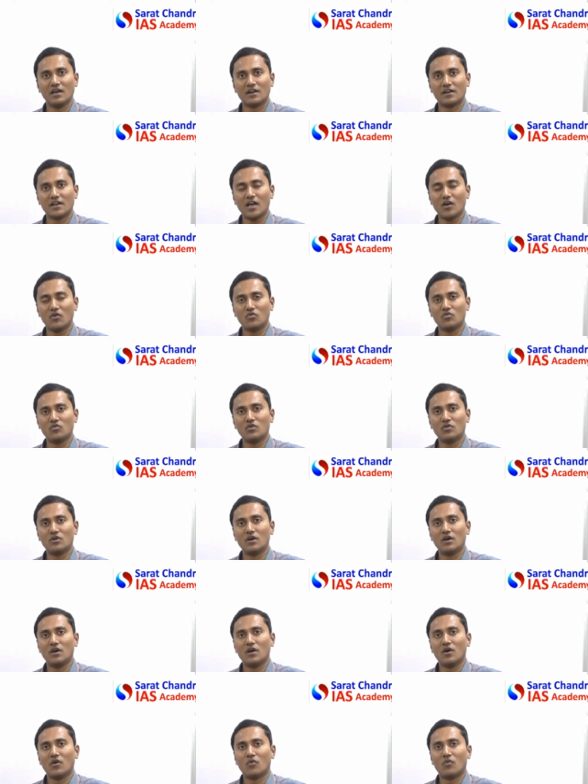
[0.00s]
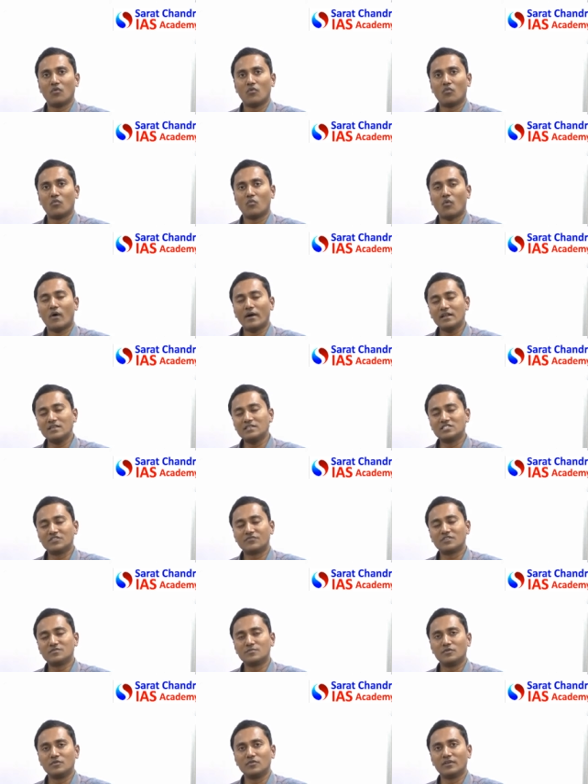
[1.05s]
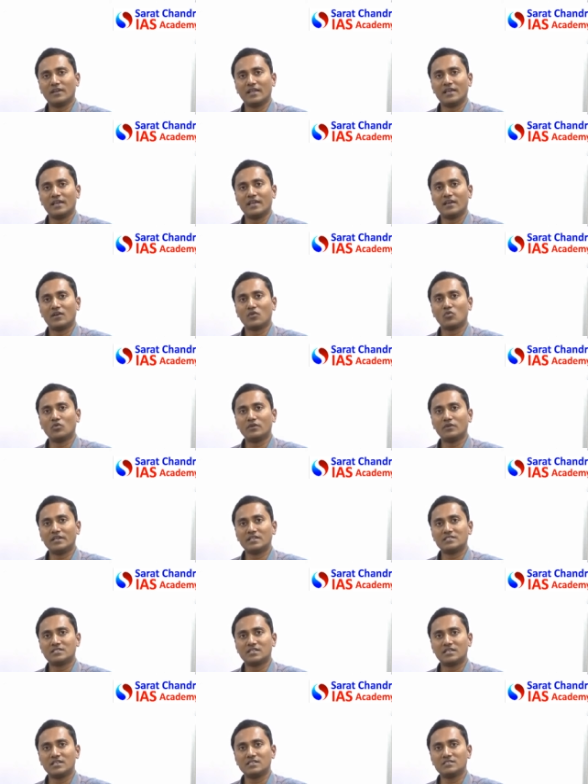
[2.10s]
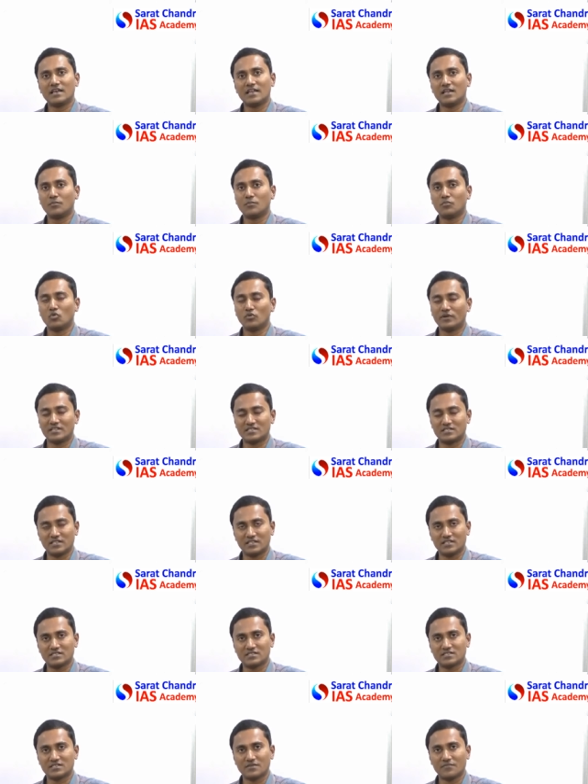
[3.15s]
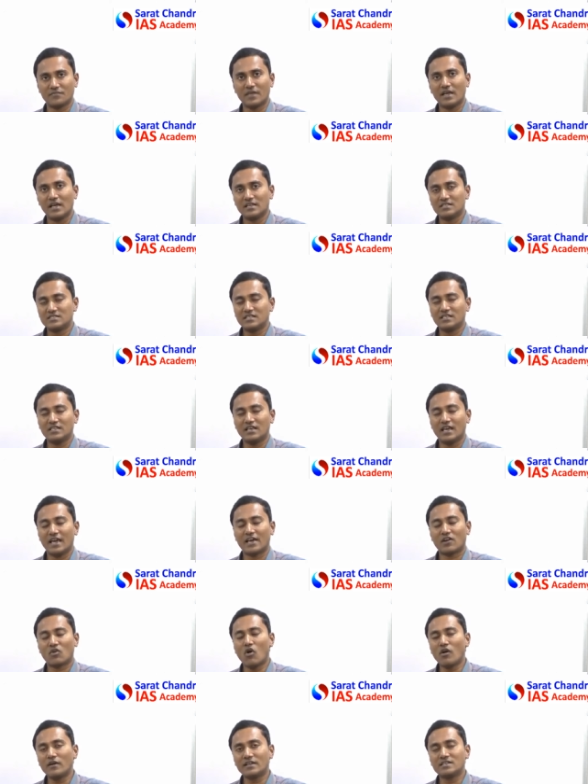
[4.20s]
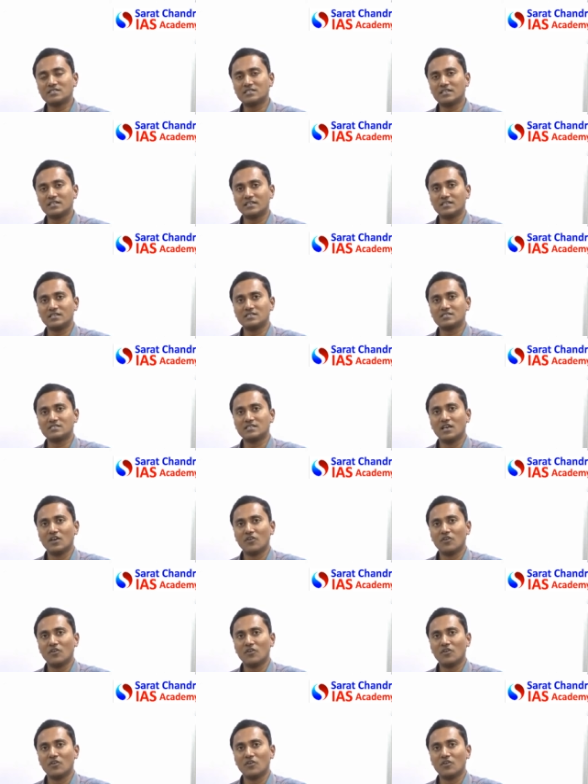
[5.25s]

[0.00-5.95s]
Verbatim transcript: Now, what is the difference between a good test series and a poor test series? See, a wrong test series